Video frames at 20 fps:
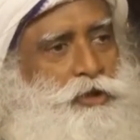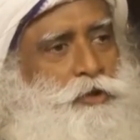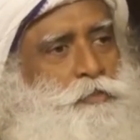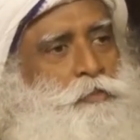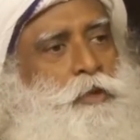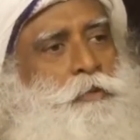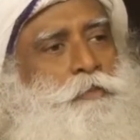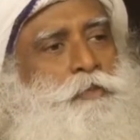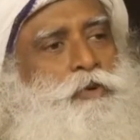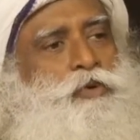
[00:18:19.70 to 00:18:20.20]

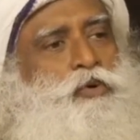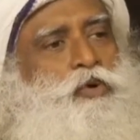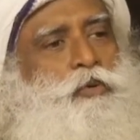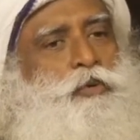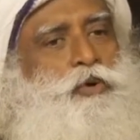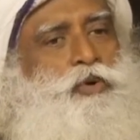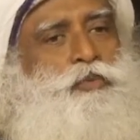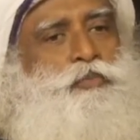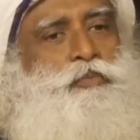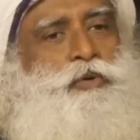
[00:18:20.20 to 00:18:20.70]
people who
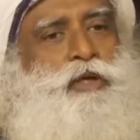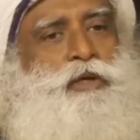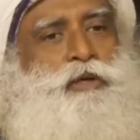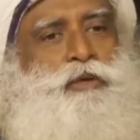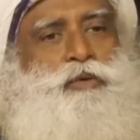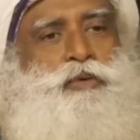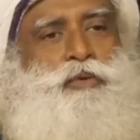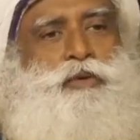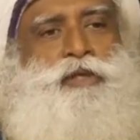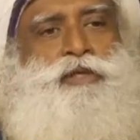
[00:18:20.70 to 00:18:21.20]
have
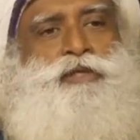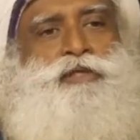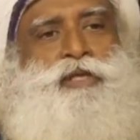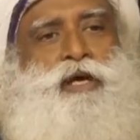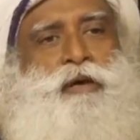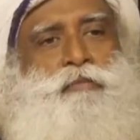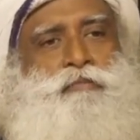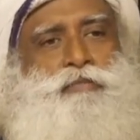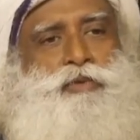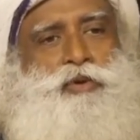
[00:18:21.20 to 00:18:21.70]
been doing
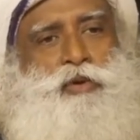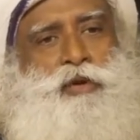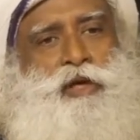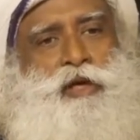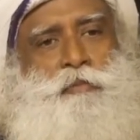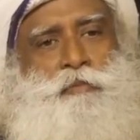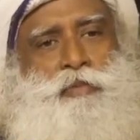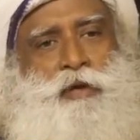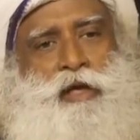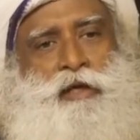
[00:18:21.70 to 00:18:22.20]
some
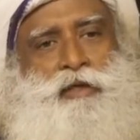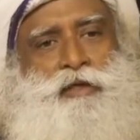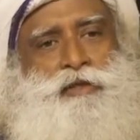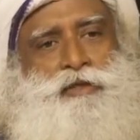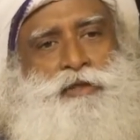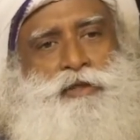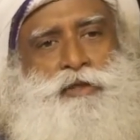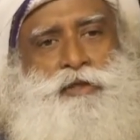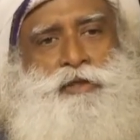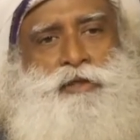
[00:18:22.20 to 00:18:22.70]
yogic
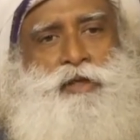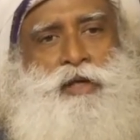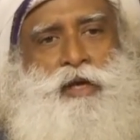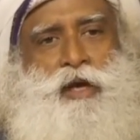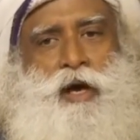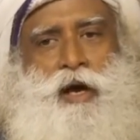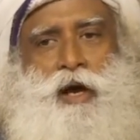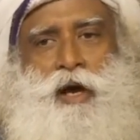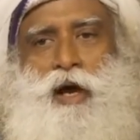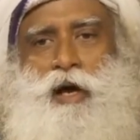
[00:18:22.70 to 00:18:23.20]
practices,
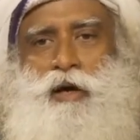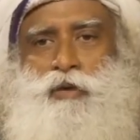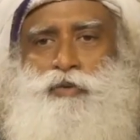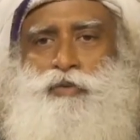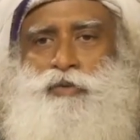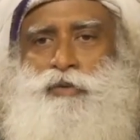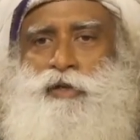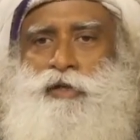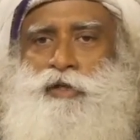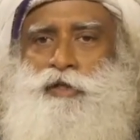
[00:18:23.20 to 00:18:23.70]
how
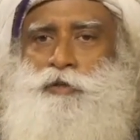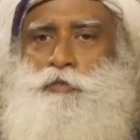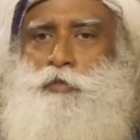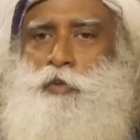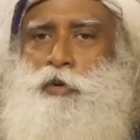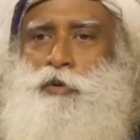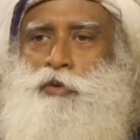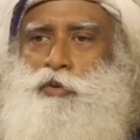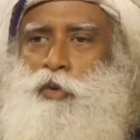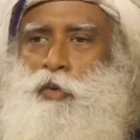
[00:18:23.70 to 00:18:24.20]
do they
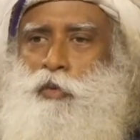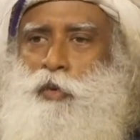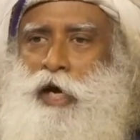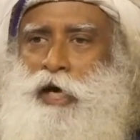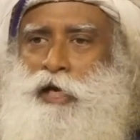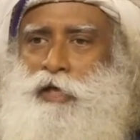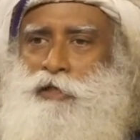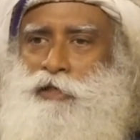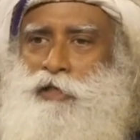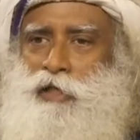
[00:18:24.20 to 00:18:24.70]
respond to a
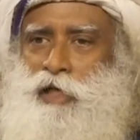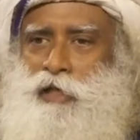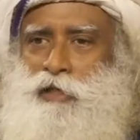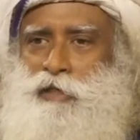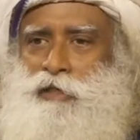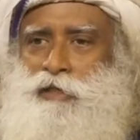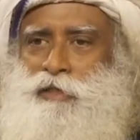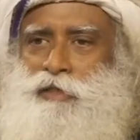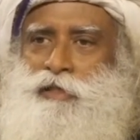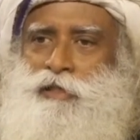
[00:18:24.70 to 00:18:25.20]
virus like
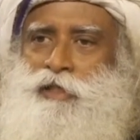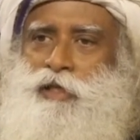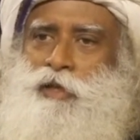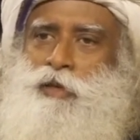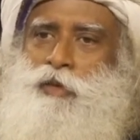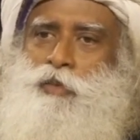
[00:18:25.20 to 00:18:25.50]
this?